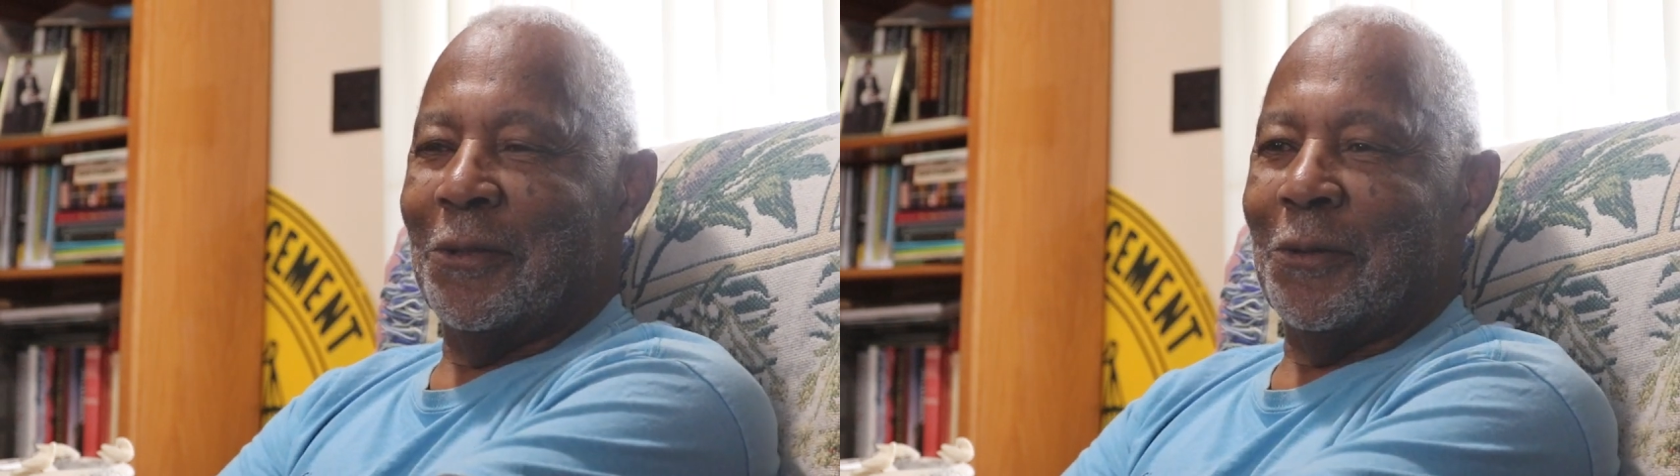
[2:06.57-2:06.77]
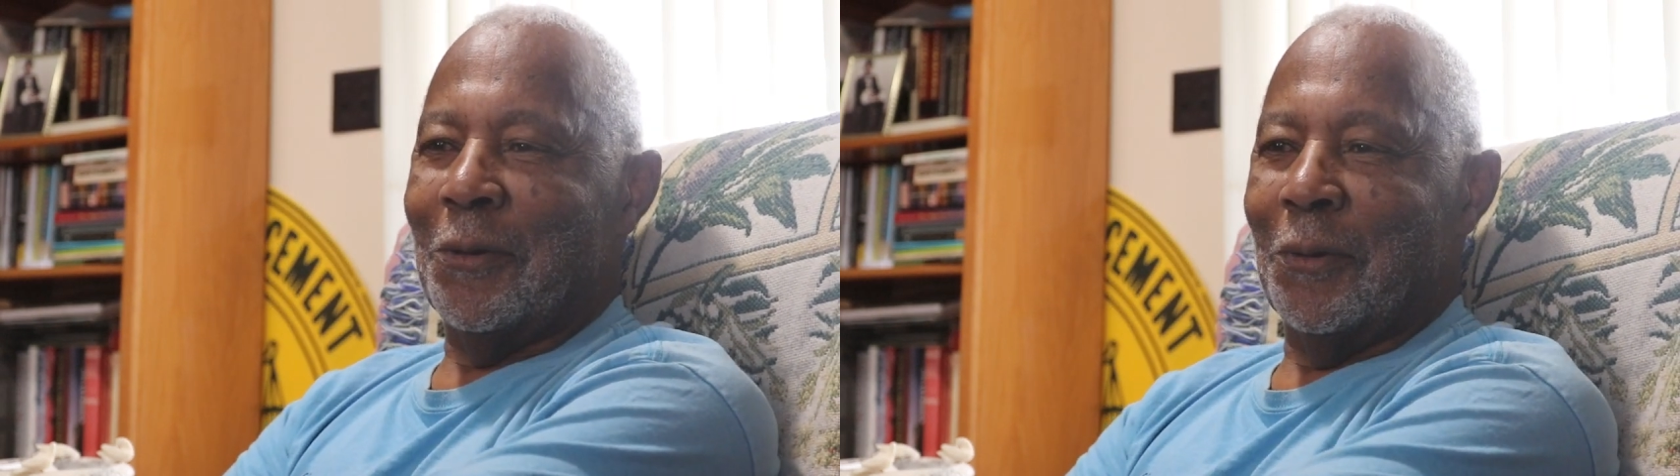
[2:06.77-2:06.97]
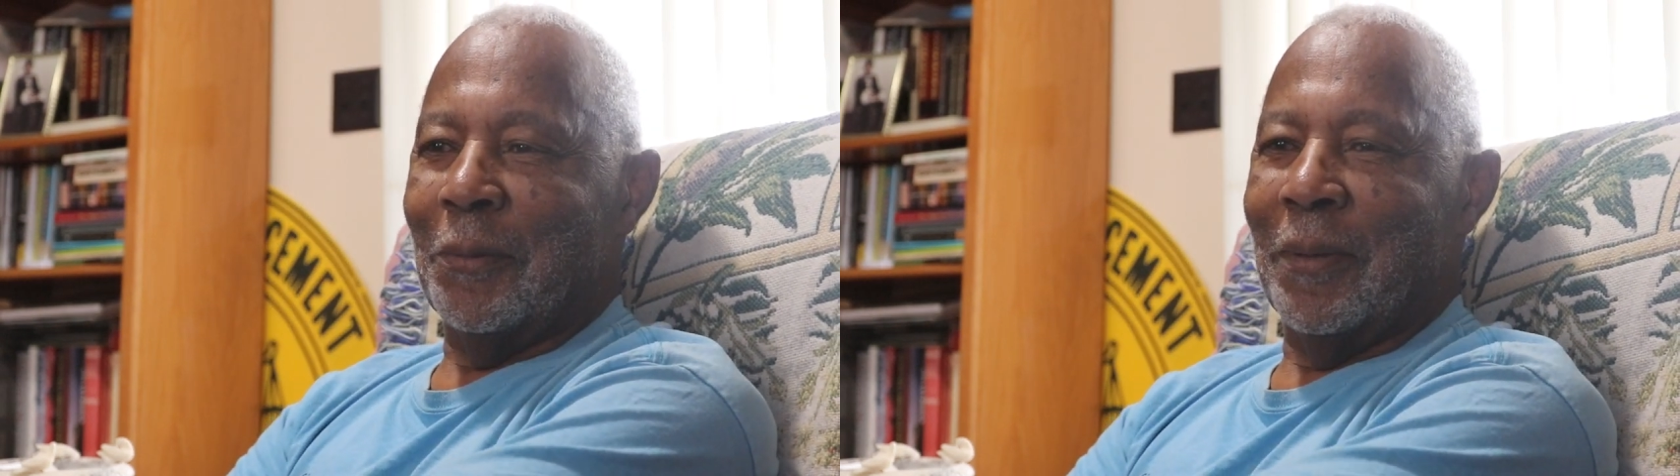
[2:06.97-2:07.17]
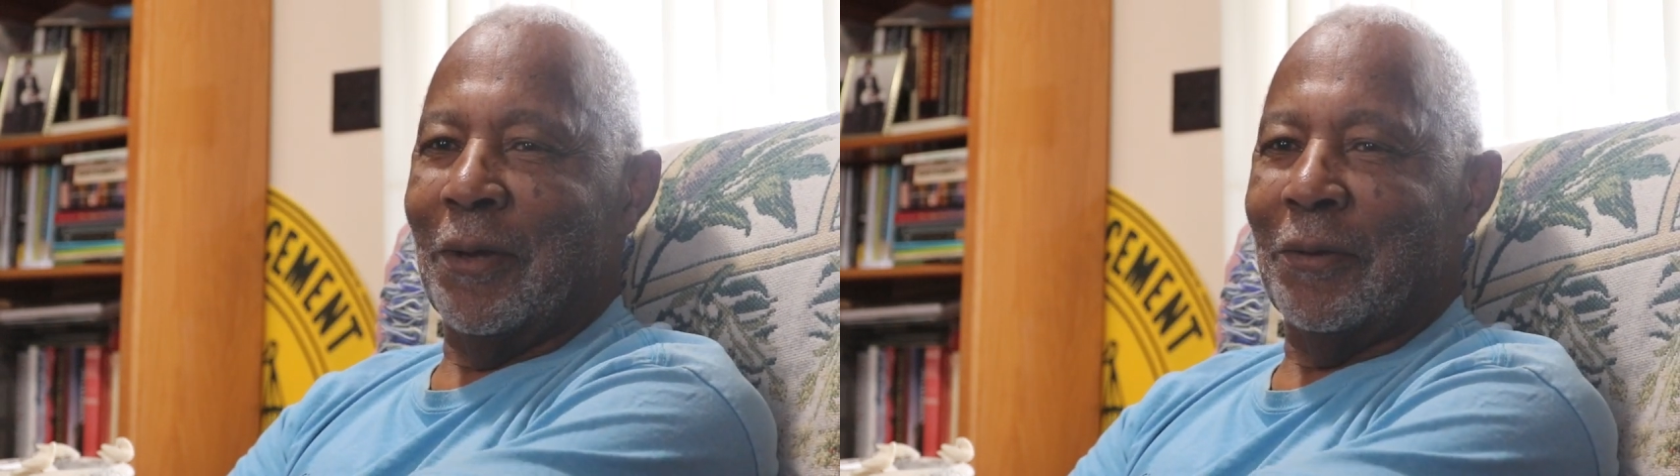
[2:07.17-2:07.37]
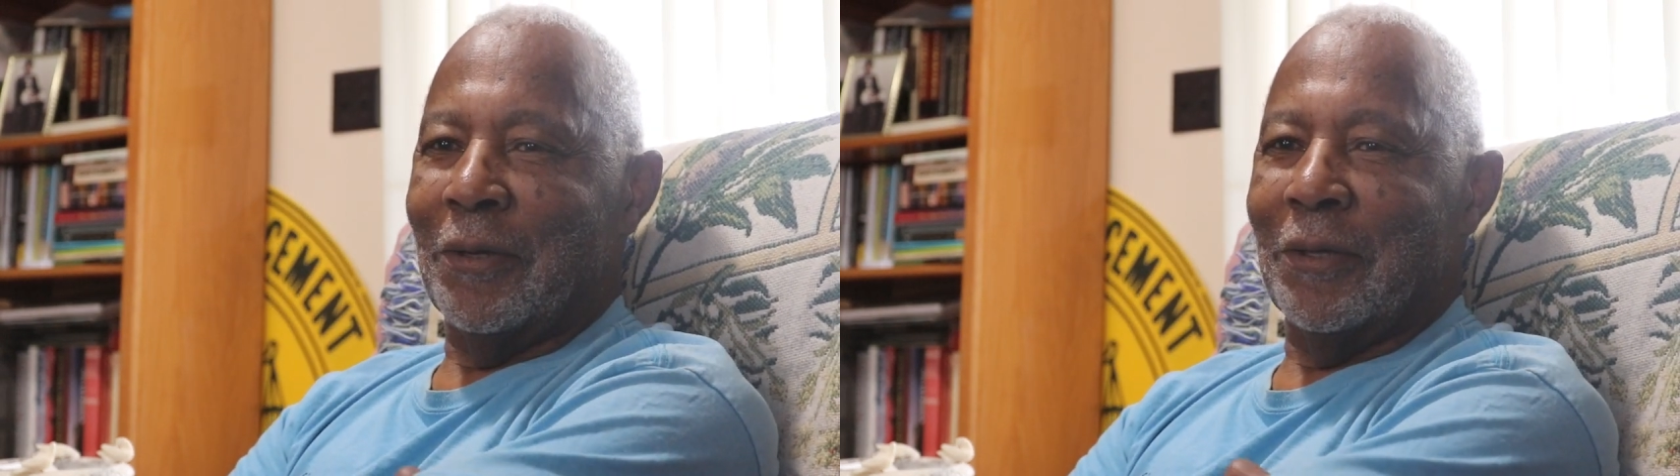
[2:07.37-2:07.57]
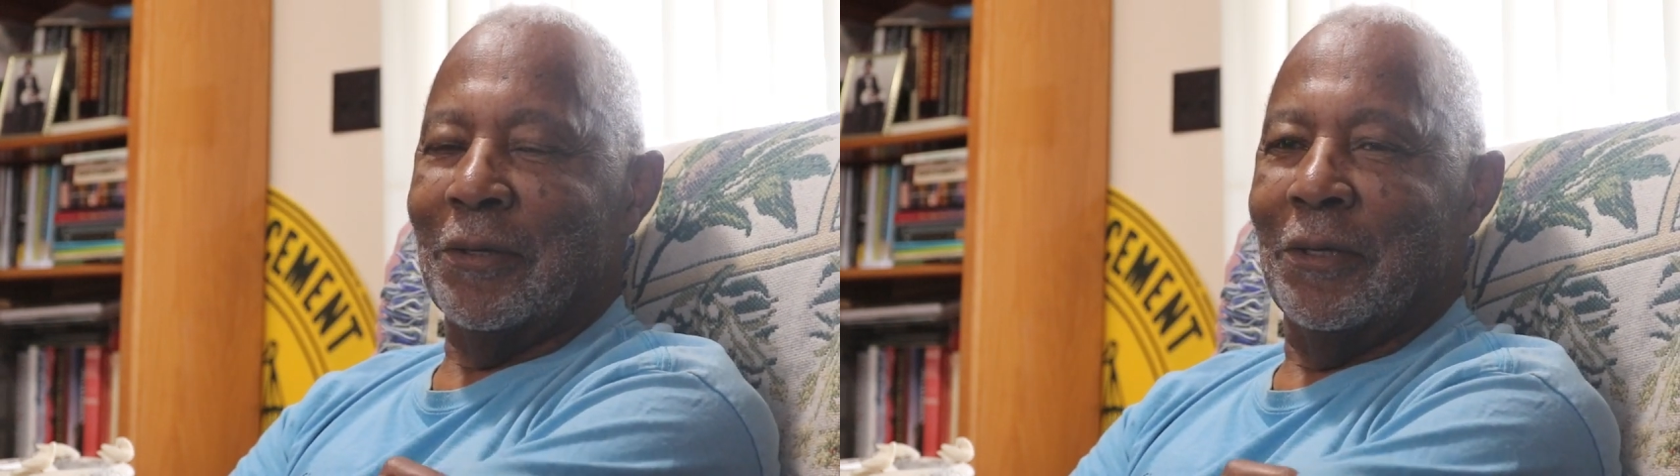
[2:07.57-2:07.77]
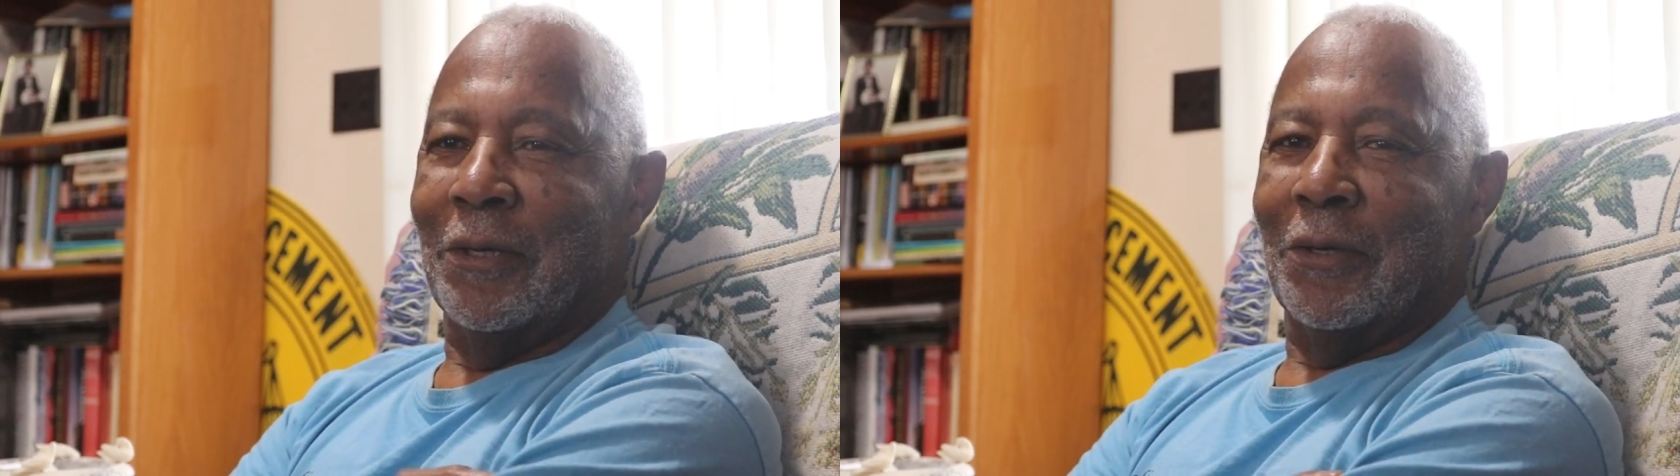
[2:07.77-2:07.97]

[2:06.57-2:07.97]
told about